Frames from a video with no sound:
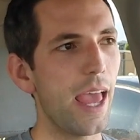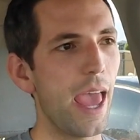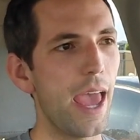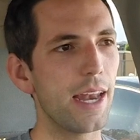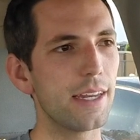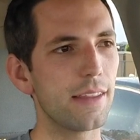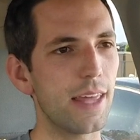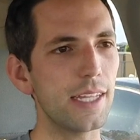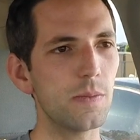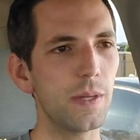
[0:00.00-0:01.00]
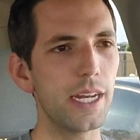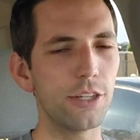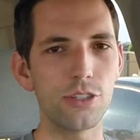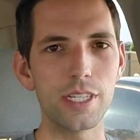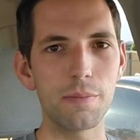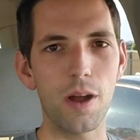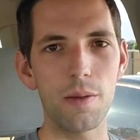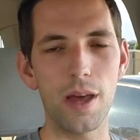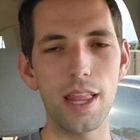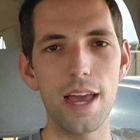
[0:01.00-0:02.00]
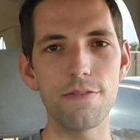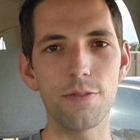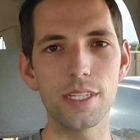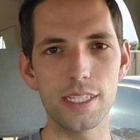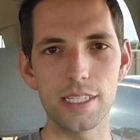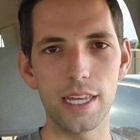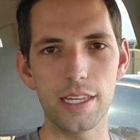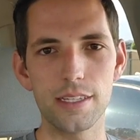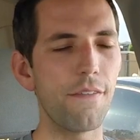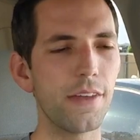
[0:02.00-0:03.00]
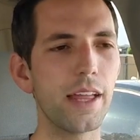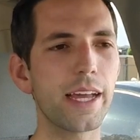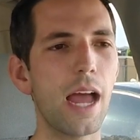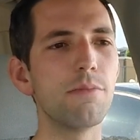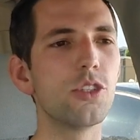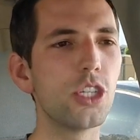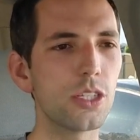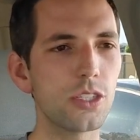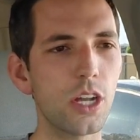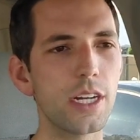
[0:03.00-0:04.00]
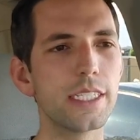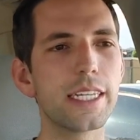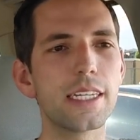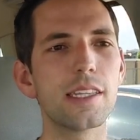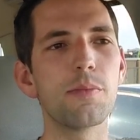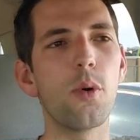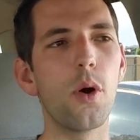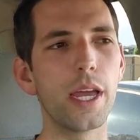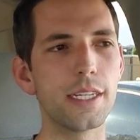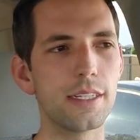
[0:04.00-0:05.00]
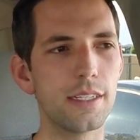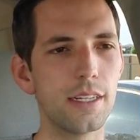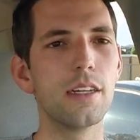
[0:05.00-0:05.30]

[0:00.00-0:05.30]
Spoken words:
And that's been an interesting part of my life recently. I feel like I'm just starting to get to the point